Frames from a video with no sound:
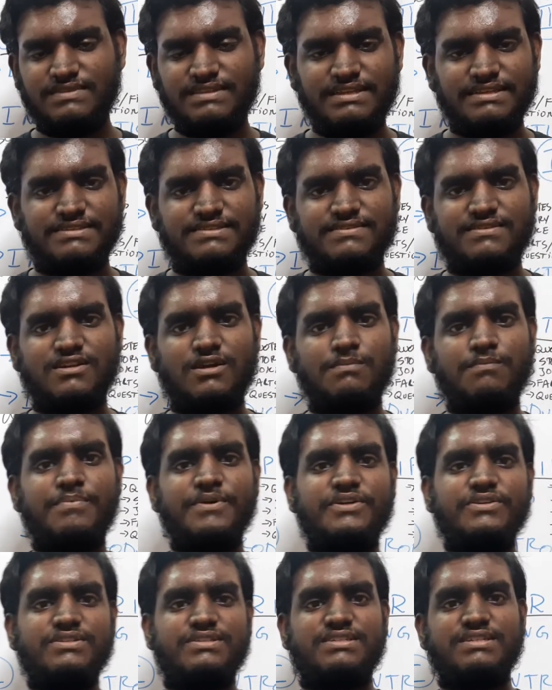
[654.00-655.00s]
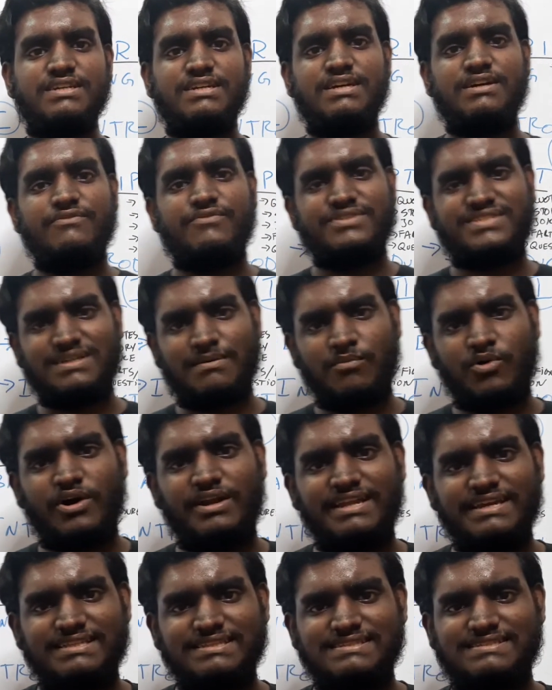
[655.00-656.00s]
script, because for some
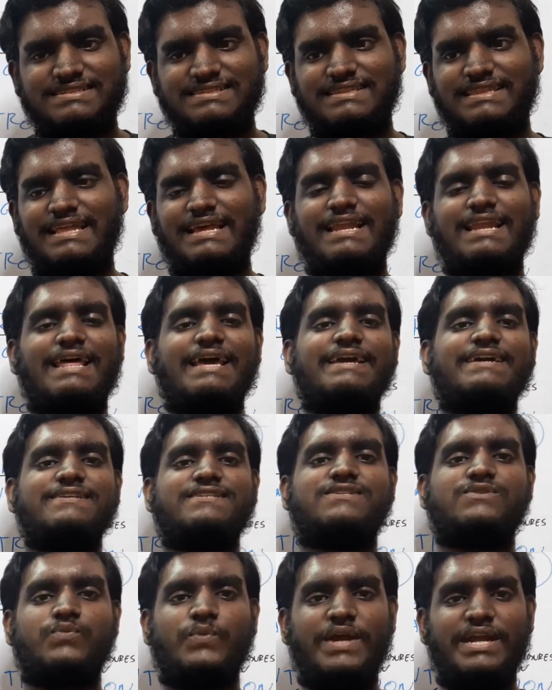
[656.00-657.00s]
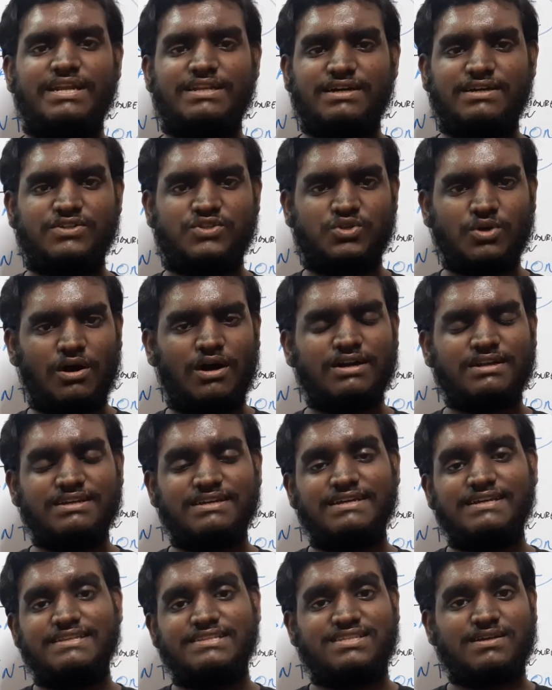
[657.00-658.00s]
audience they like it sweet and short,
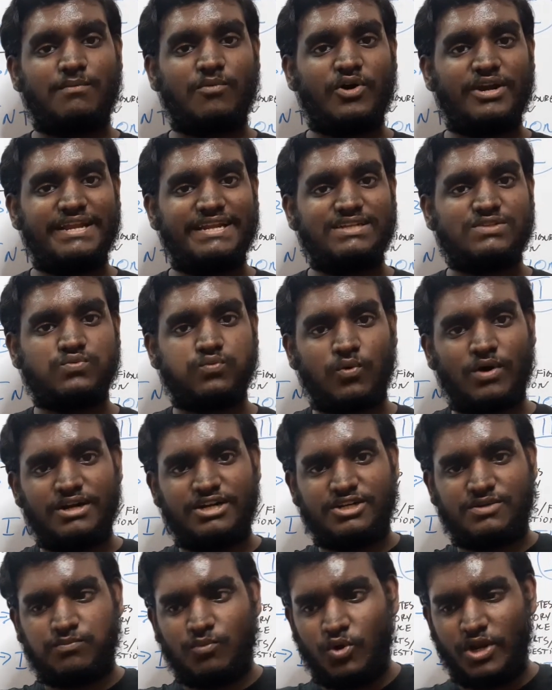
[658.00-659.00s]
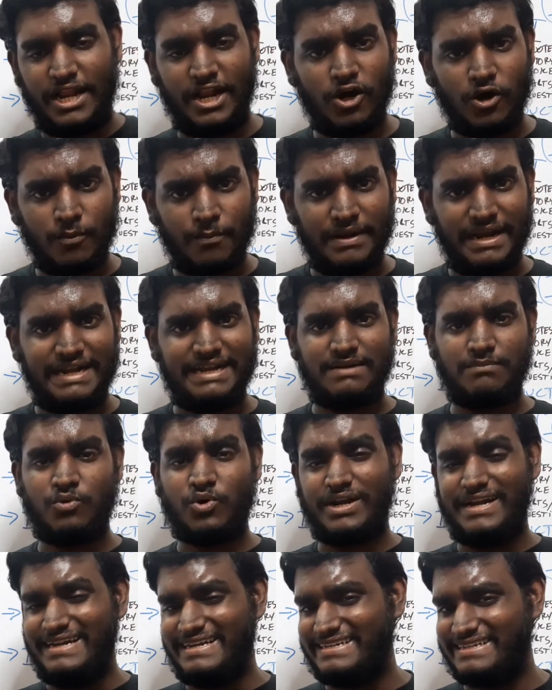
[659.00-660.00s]
some audience want it more elaborate and more
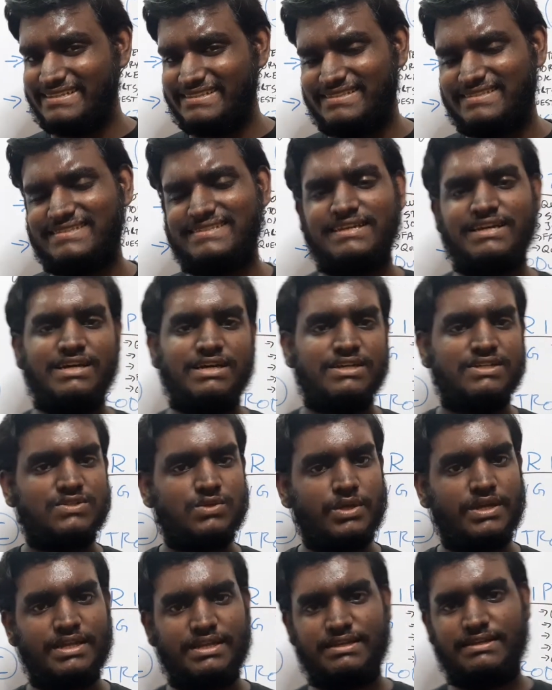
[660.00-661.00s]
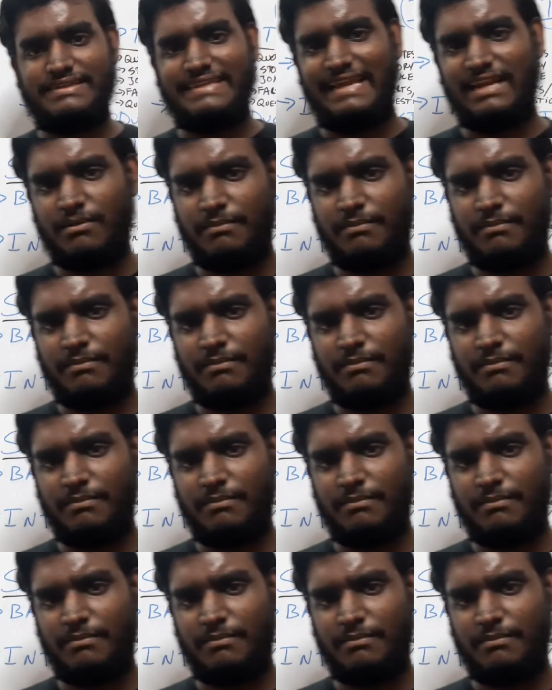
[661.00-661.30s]
intense, so you can tailor